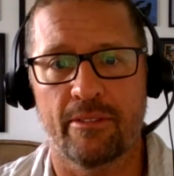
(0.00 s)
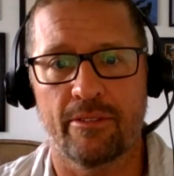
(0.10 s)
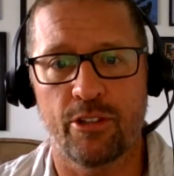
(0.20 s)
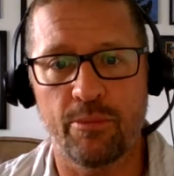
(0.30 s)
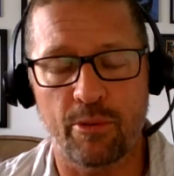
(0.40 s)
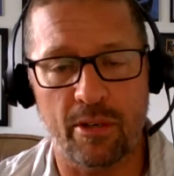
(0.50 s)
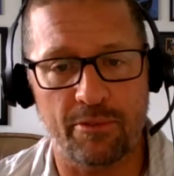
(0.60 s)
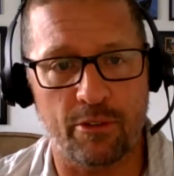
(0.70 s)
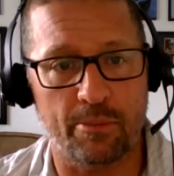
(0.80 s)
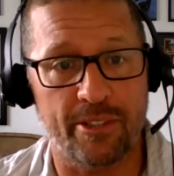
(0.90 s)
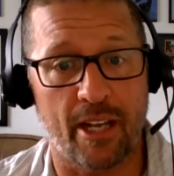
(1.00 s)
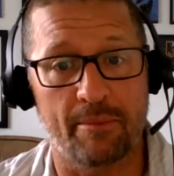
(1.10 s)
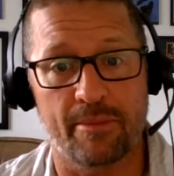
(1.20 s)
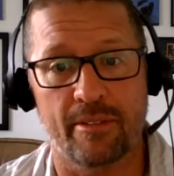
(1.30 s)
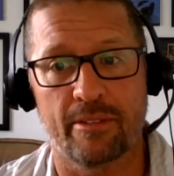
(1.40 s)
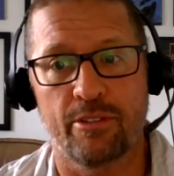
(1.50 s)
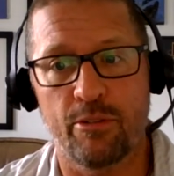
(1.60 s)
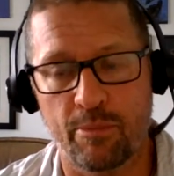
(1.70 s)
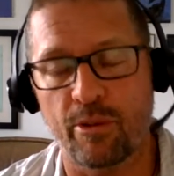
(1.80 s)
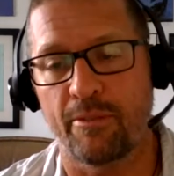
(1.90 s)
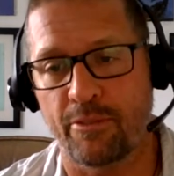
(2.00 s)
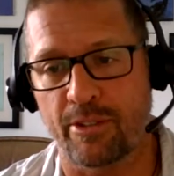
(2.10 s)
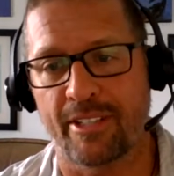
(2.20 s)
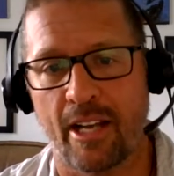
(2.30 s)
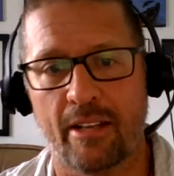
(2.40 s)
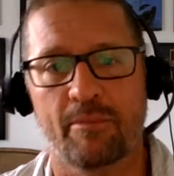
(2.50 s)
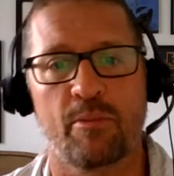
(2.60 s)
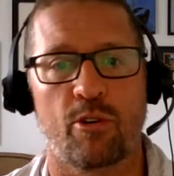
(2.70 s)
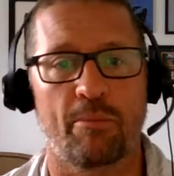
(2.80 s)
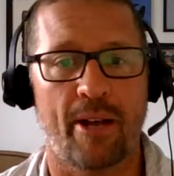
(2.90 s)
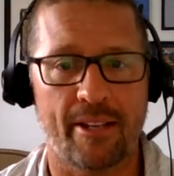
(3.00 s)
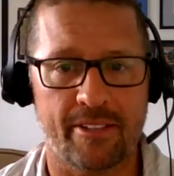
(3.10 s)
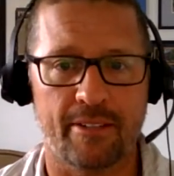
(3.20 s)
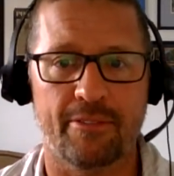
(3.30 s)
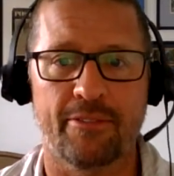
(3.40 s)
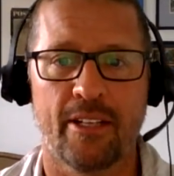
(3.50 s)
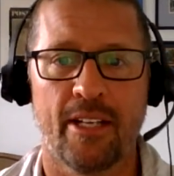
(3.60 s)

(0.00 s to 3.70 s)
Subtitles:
2.4 times more positive